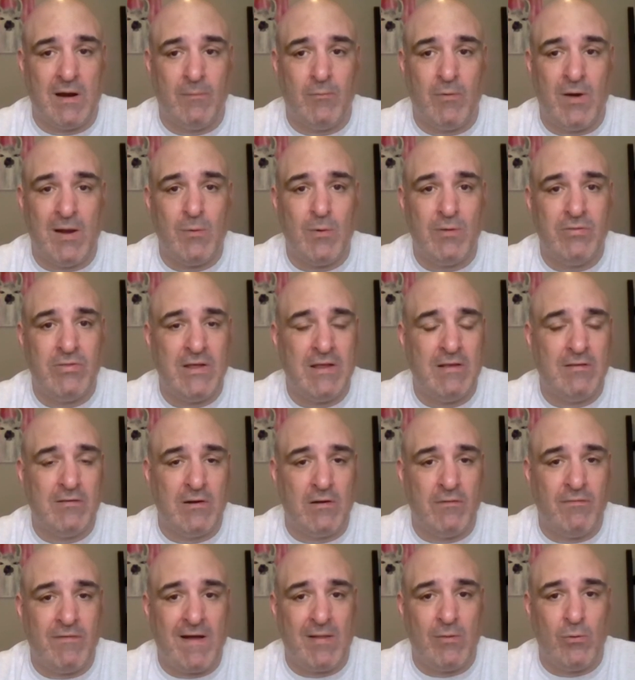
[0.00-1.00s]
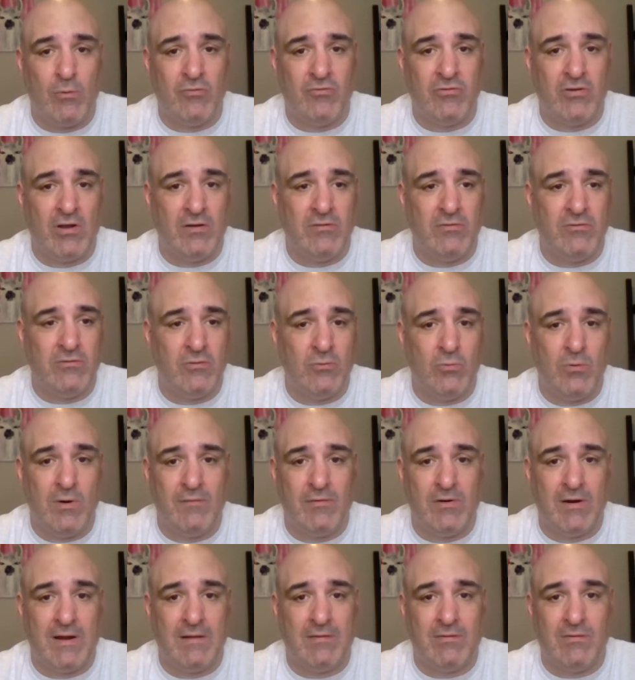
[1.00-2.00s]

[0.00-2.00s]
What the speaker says: Why do I think he's going to follow his son to whoever